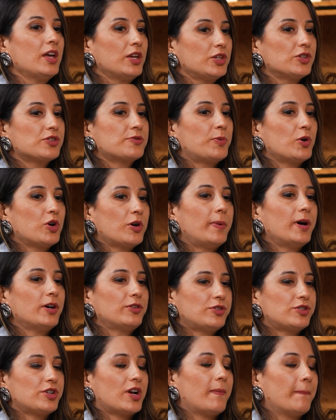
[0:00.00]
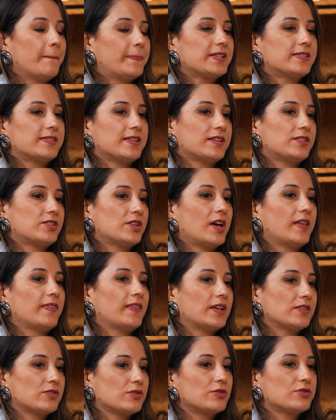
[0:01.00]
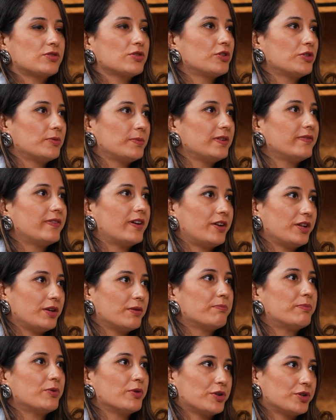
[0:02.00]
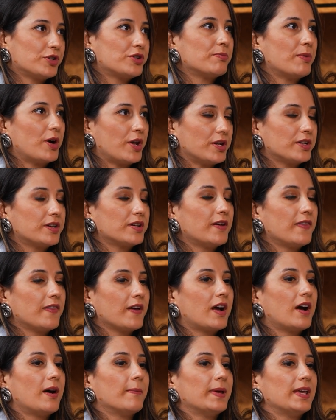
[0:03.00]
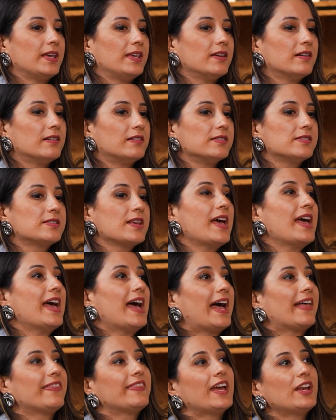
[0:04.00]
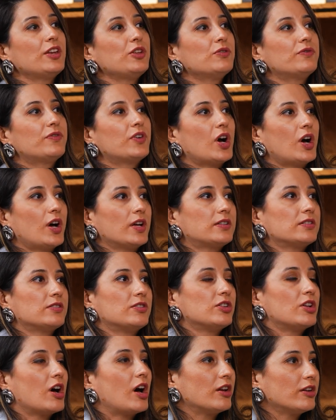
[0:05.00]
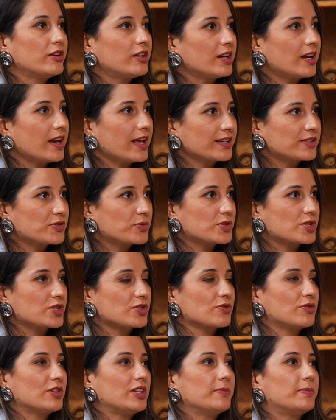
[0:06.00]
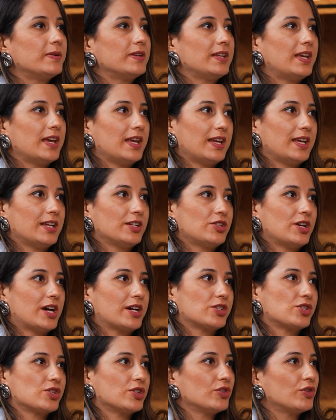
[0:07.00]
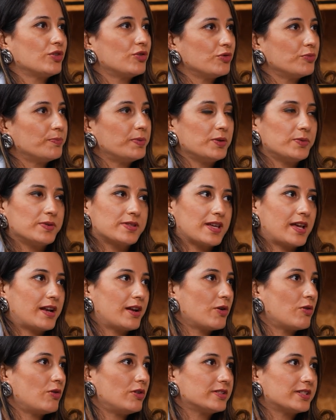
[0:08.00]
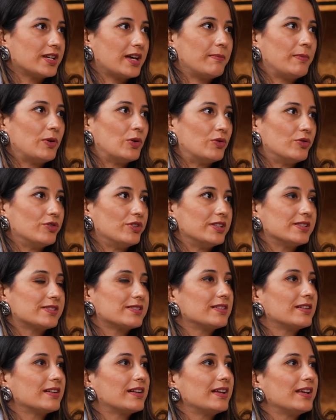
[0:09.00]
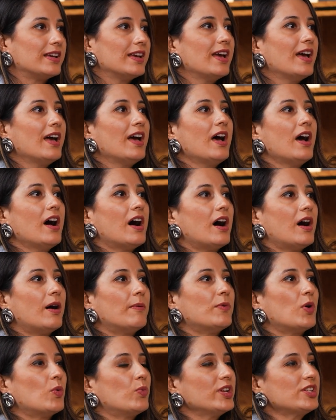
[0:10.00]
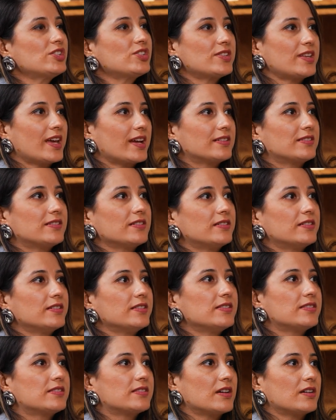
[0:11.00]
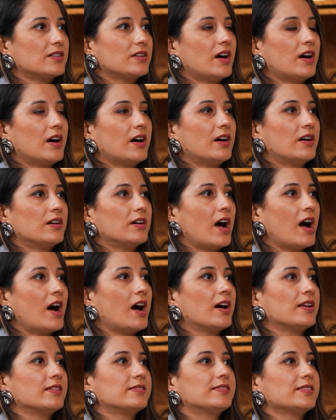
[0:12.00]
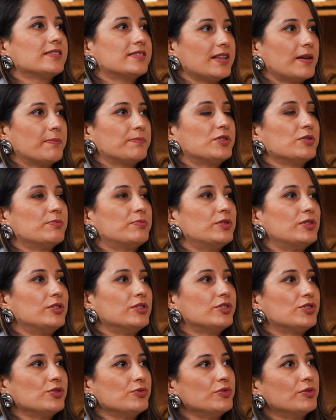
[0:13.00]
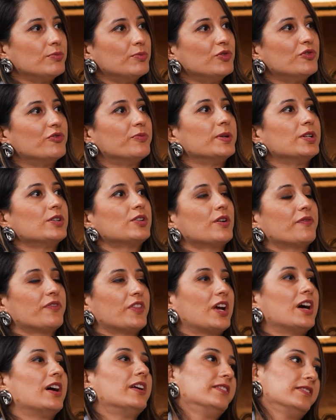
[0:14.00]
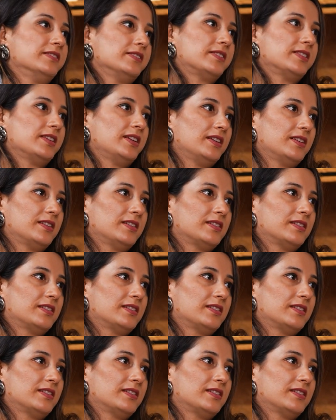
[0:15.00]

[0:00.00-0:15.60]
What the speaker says: You spoke about Trump, etc., and that's also going to be very important to monitor in the coming years. And then you've got the dollar index, which has only been gaining traction. The rupee was at an all-time low recently. Which sectors are susceptible to the movement of the currency?